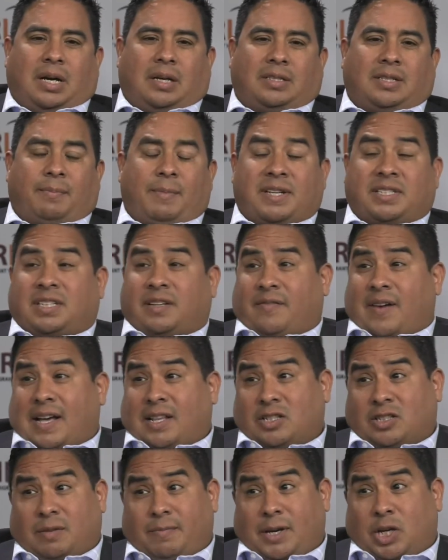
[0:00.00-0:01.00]
domestic
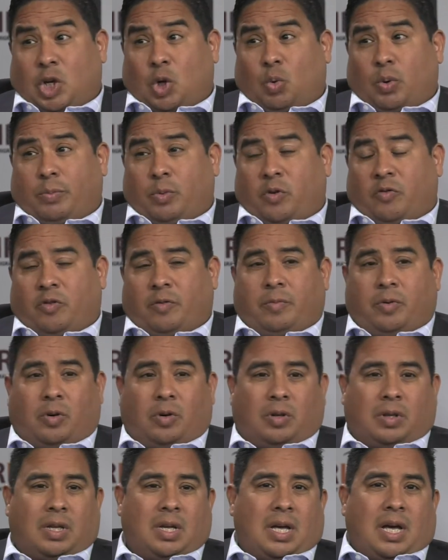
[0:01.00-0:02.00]
violence can make you
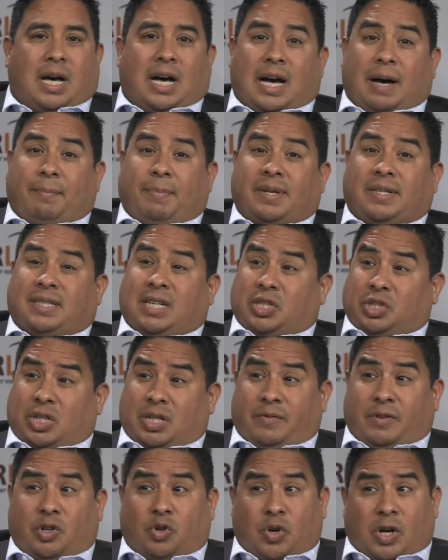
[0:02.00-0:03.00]
removable. Possession
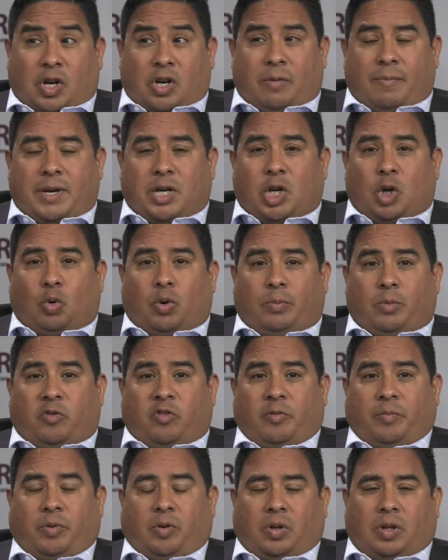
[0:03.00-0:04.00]
of a drug can make you
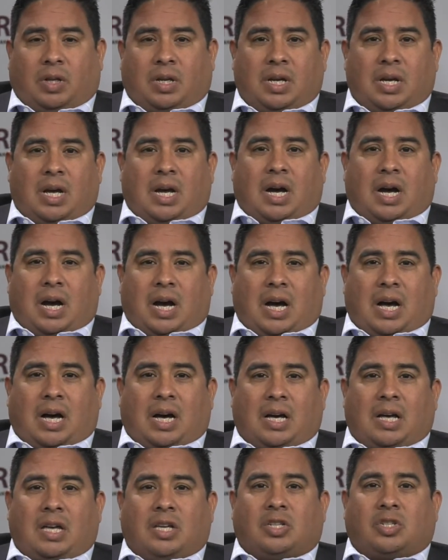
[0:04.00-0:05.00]
removable.
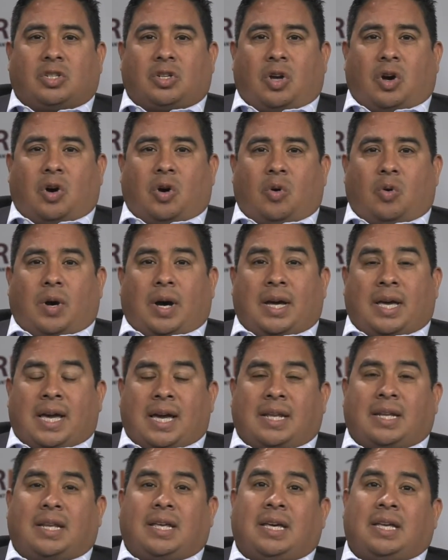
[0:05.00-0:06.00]
So
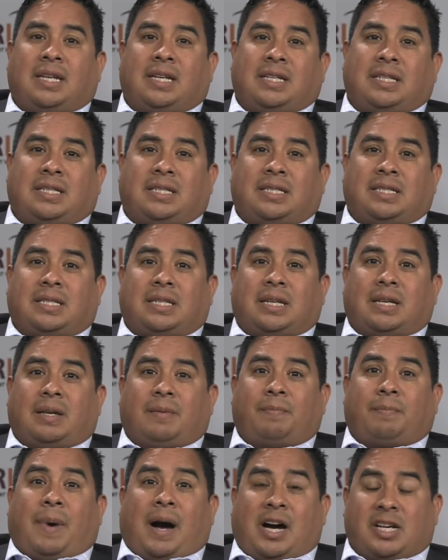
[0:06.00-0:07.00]
again, it is
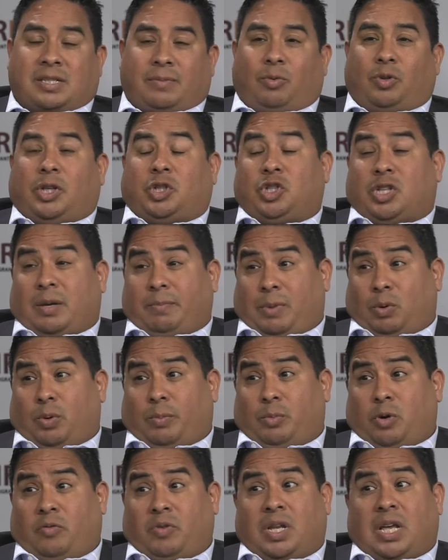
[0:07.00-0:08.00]
possible that you can be
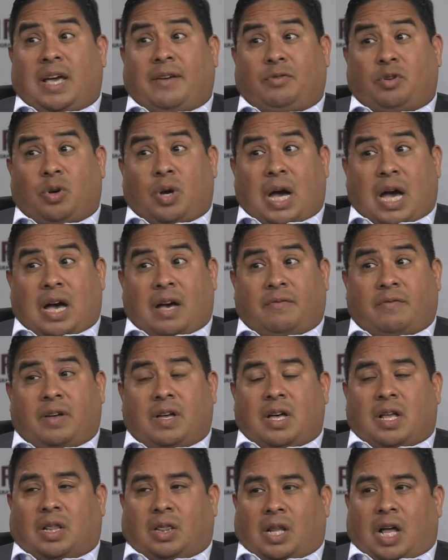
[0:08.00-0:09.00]
removed if you have
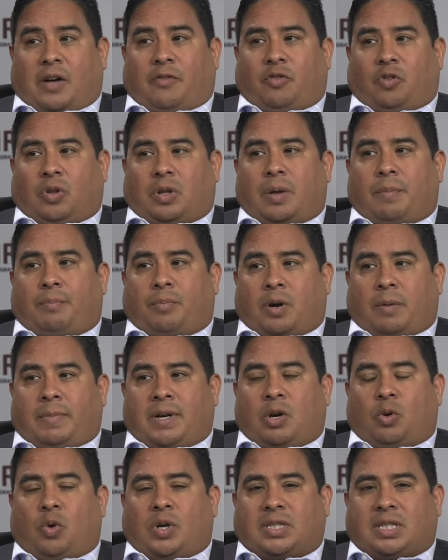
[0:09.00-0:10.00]
lawful
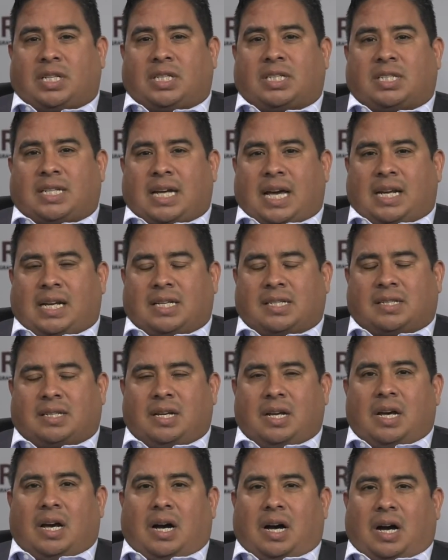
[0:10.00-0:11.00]
permanent resident status.
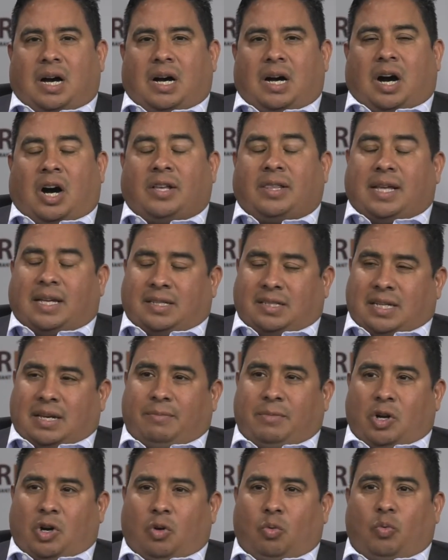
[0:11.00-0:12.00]
On that
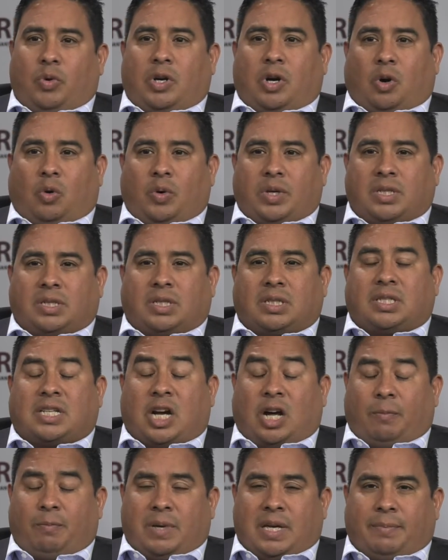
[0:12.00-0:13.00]
same note, we always
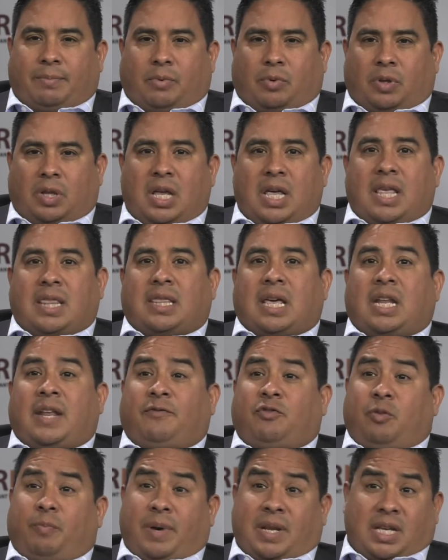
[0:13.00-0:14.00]
tell people that if
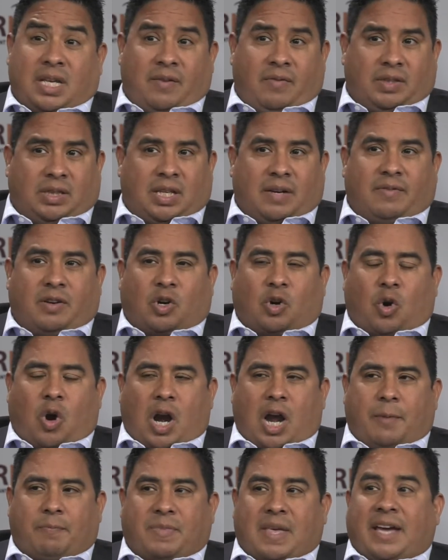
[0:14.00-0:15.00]
you've been convicted of a
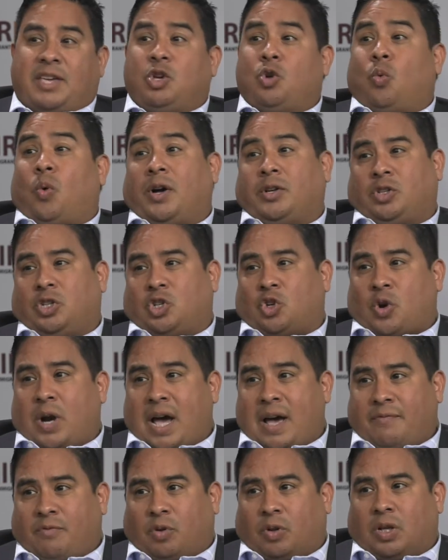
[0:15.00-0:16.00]
crime and you want to
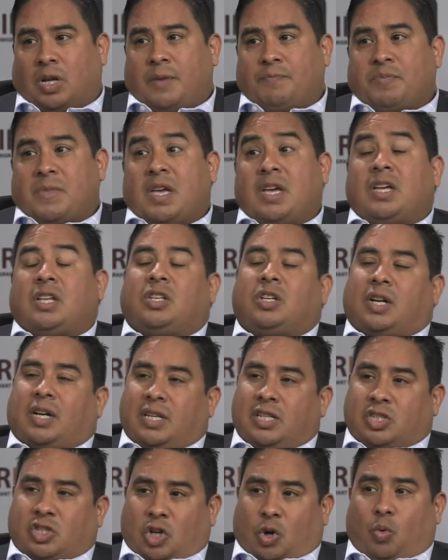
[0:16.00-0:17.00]
travel, to
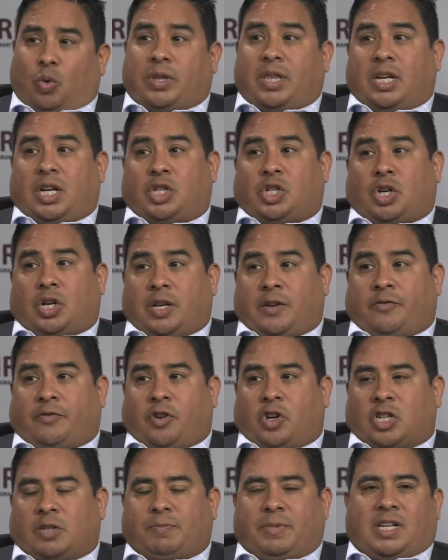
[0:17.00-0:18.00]
consult with an attorney
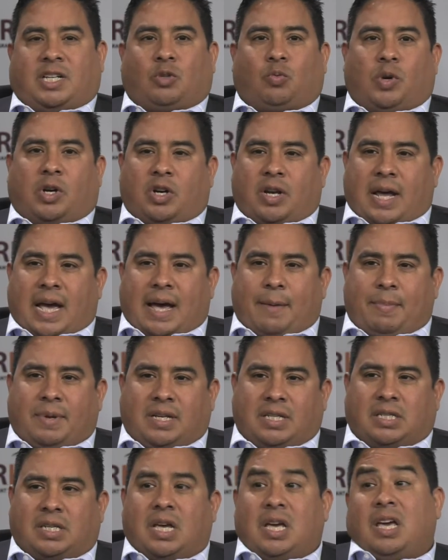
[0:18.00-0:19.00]
first, because what could happen
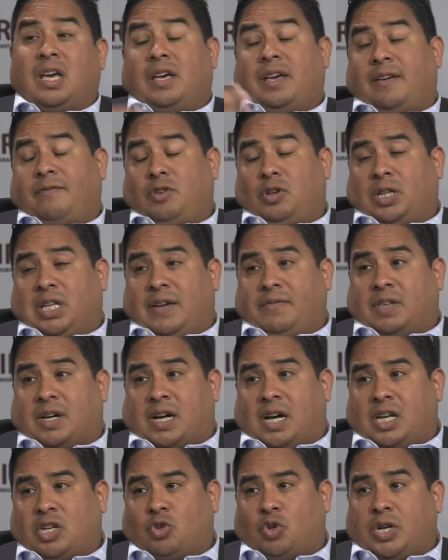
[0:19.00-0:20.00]
is if you leave the
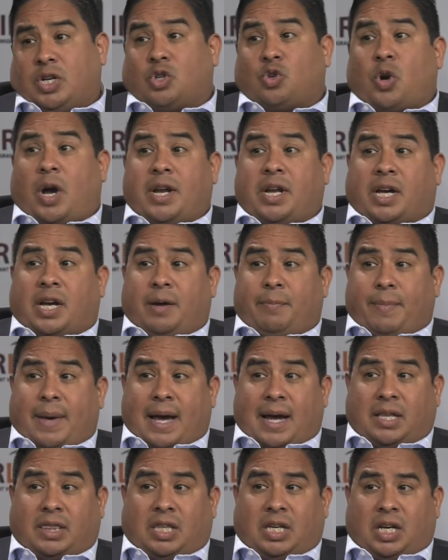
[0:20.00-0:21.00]
country, try to come
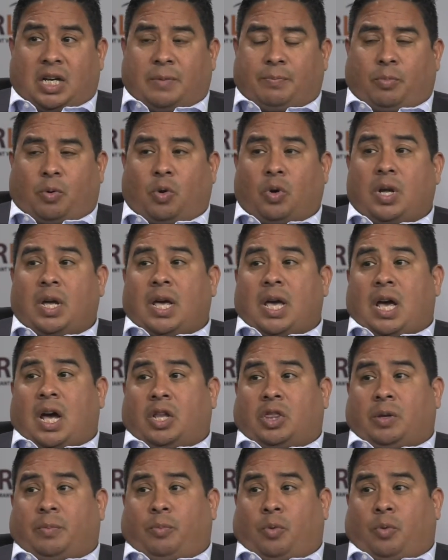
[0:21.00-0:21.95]
back at the airport, at the